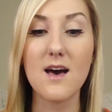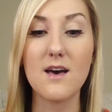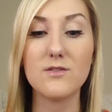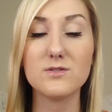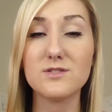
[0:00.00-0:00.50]

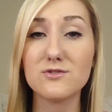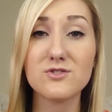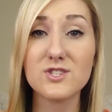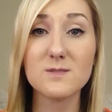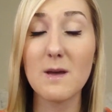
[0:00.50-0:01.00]
Those
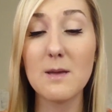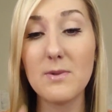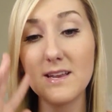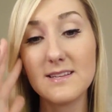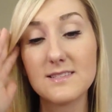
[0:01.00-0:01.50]
are just my
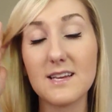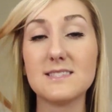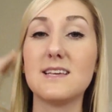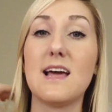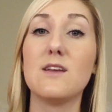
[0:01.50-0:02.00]
opinions. Like I
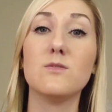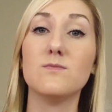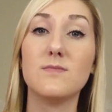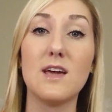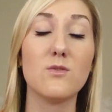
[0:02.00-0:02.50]
said, I
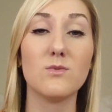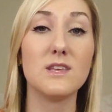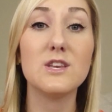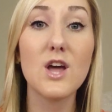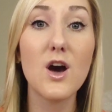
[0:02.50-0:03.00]
don't
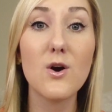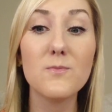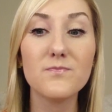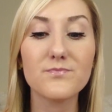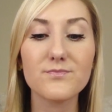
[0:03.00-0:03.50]
really
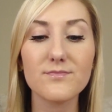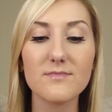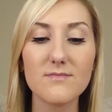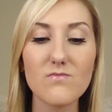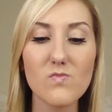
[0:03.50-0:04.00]
know.
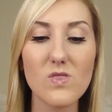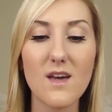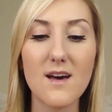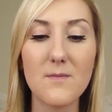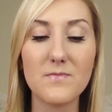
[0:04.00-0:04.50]

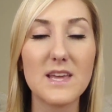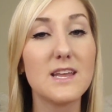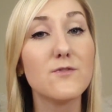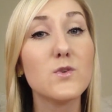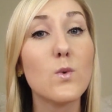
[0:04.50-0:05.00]

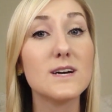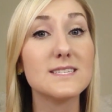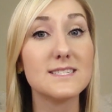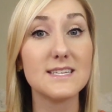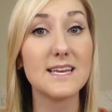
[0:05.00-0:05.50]
And if you want
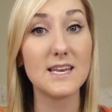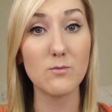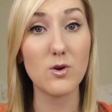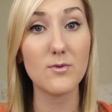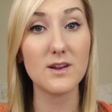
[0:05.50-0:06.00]
to see any
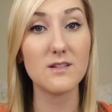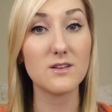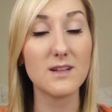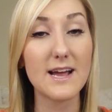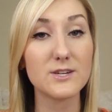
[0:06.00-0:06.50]
more Pretty
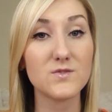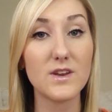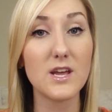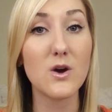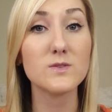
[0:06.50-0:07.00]
Little Liars
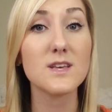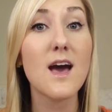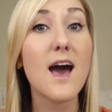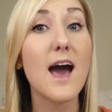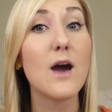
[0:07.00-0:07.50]
videos,
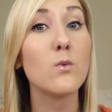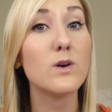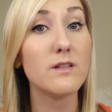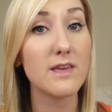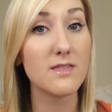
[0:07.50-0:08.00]
I
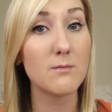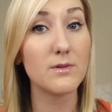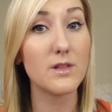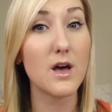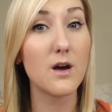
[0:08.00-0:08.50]
will link them
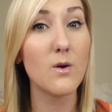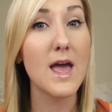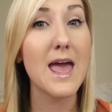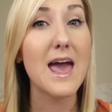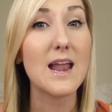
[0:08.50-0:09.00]
below.
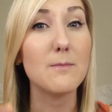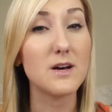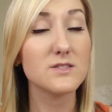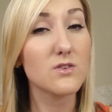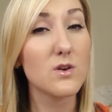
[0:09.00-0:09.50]
And I'm
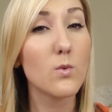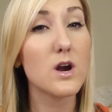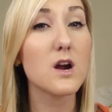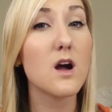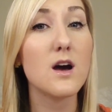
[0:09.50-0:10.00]
also going to
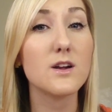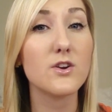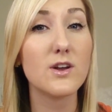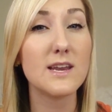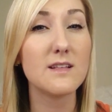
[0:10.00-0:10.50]
work on
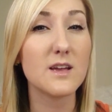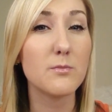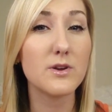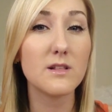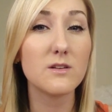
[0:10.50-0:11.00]
creating like a
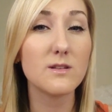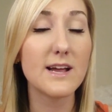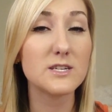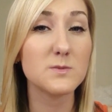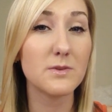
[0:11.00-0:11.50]
Pretty Little
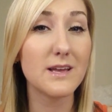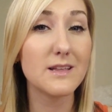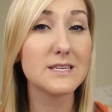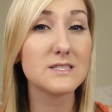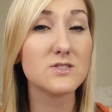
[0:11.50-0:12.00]
Liars
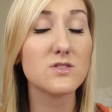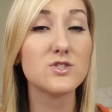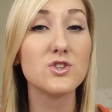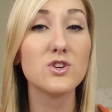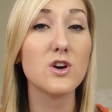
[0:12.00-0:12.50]
playlist so
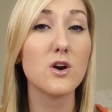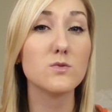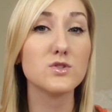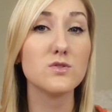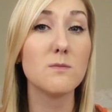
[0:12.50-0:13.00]
that you can
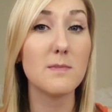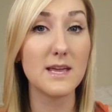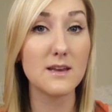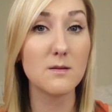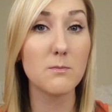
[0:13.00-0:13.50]
go to the
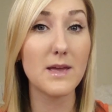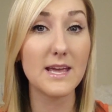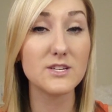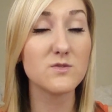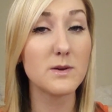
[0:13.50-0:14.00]
main
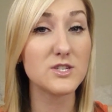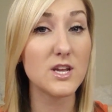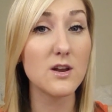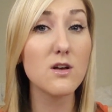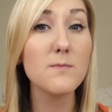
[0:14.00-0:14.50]
page of my
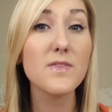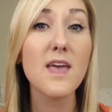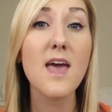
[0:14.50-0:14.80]
channel.